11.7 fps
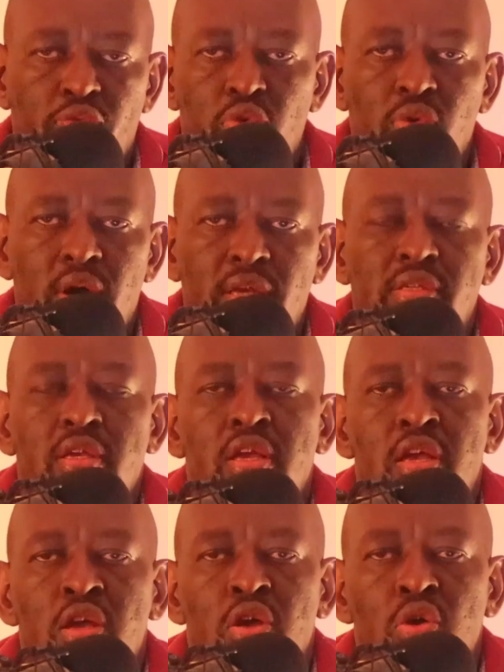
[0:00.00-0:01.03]
viewers
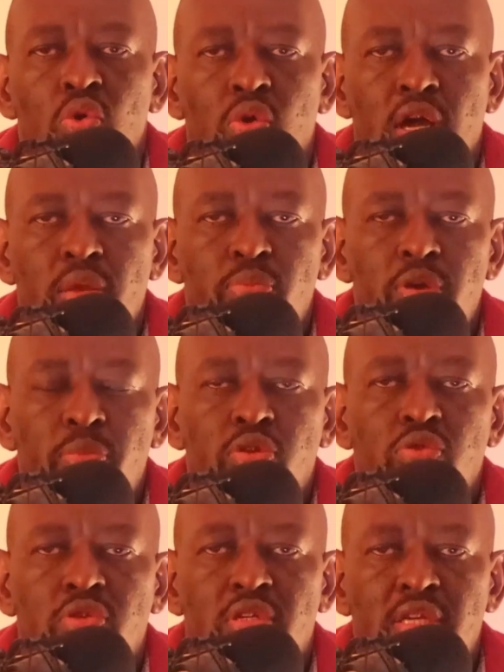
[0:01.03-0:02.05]
who can be able
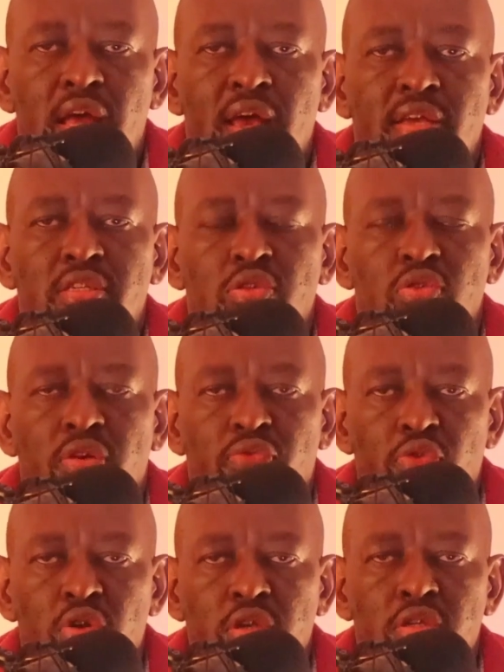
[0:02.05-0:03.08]
to trust your
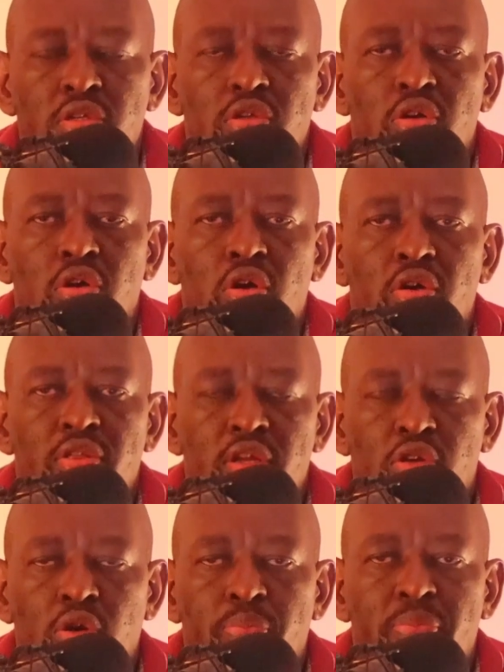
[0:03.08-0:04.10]
voice on the
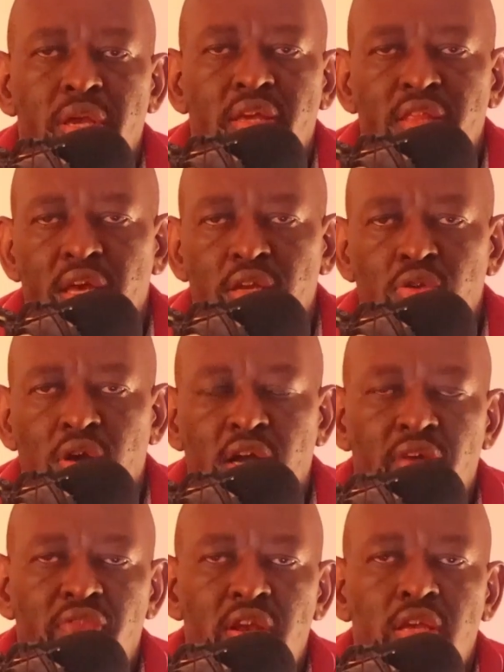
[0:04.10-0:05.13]
topic that you're
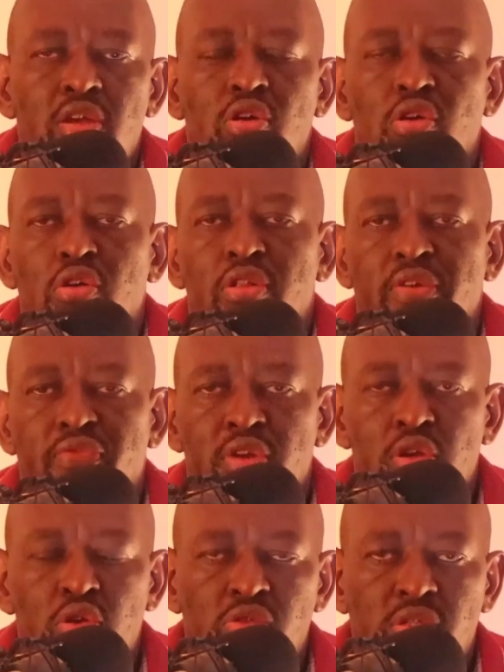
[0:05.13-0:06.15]
covering or the
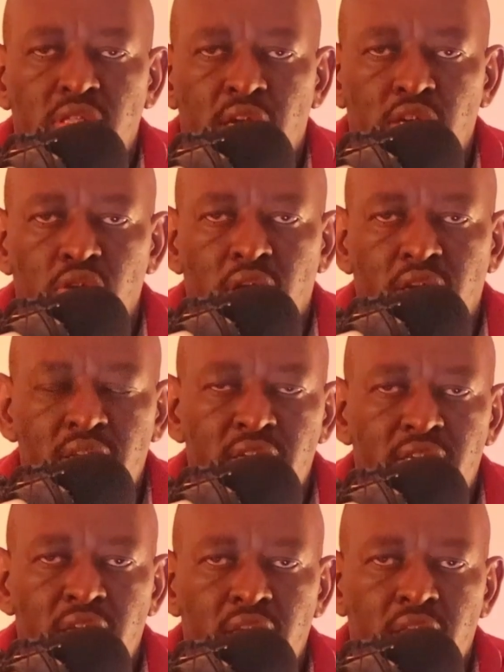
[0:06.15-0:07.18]
videos that you're
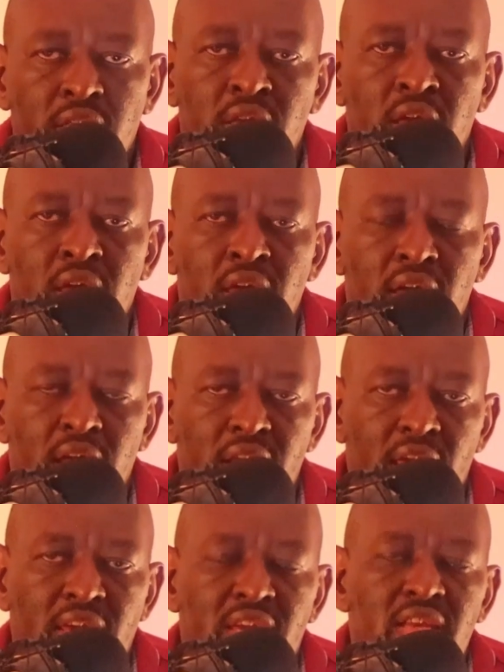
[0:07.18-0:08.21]
creating. And
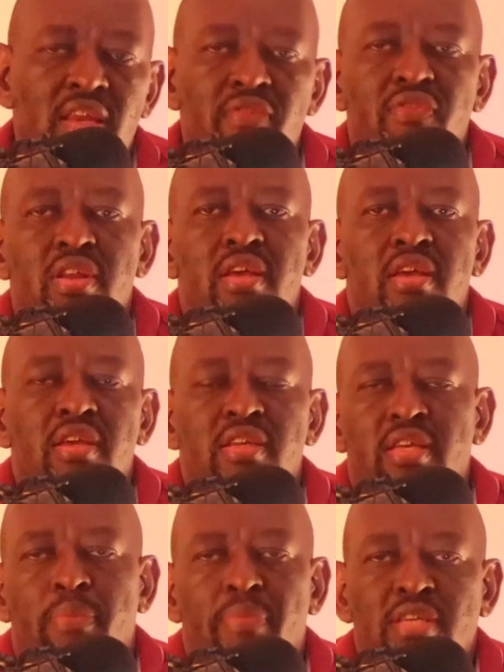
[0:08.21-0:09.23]
like in every
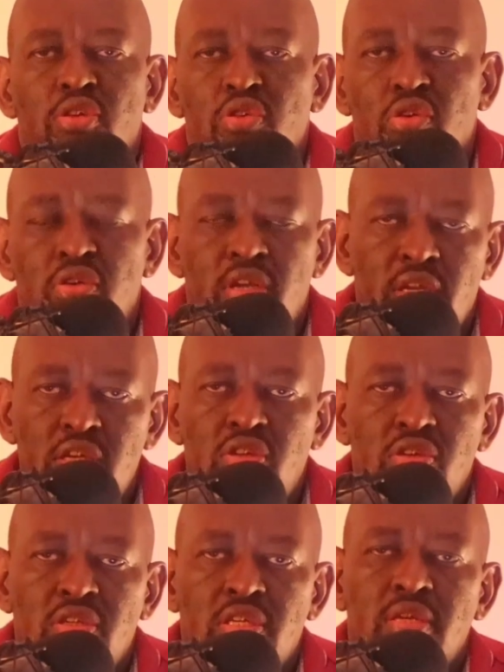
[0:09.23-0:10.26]
interpersonal
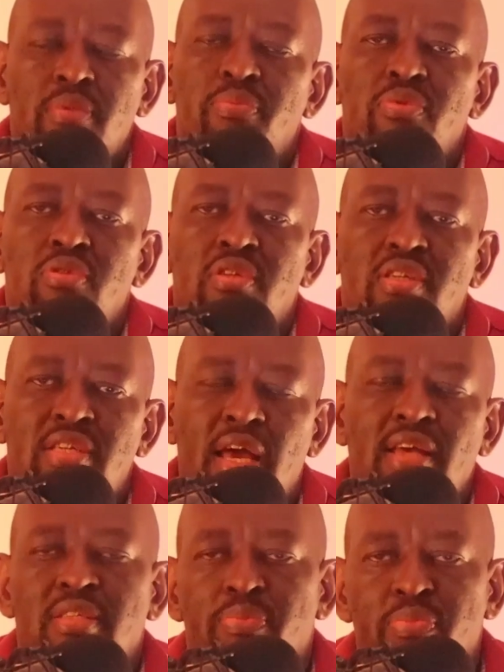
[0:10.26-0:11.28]
relationship,
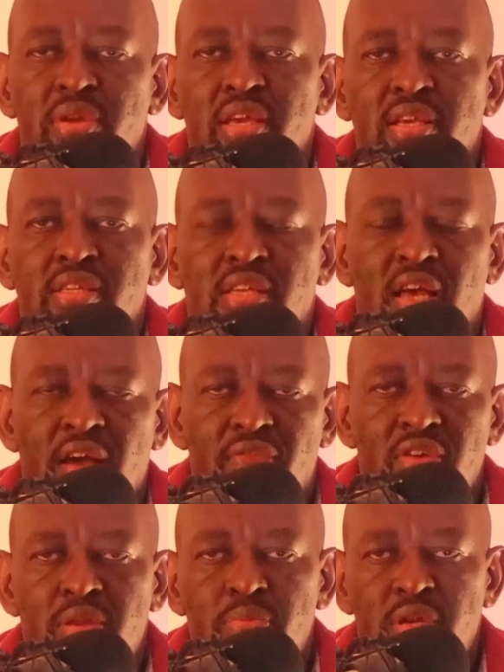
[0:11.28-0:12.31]
trust plays a
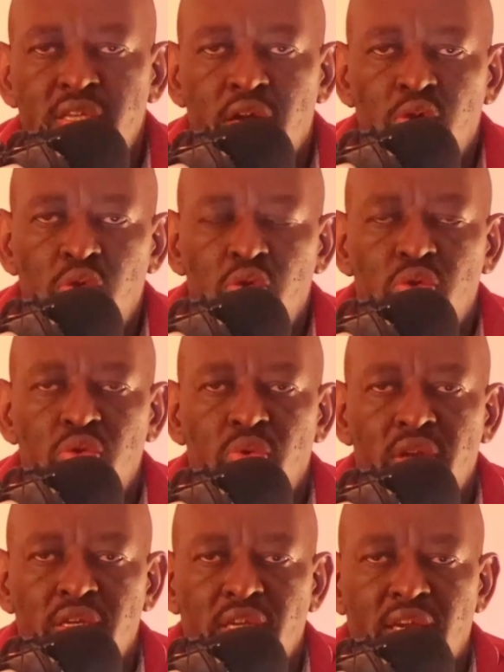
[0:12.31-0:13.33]
very major role
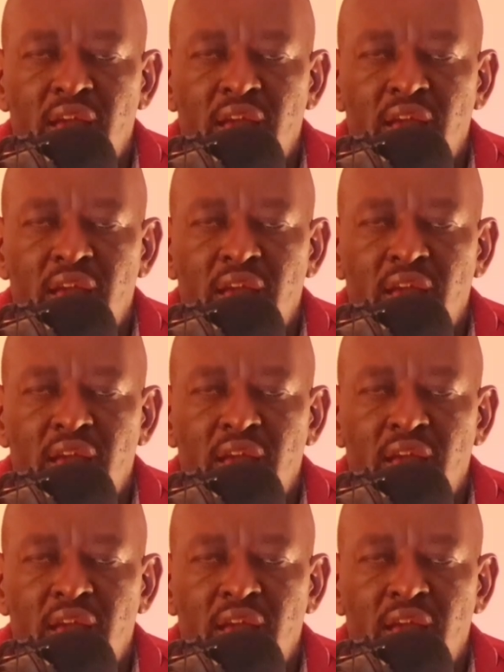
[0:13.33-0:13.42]
when it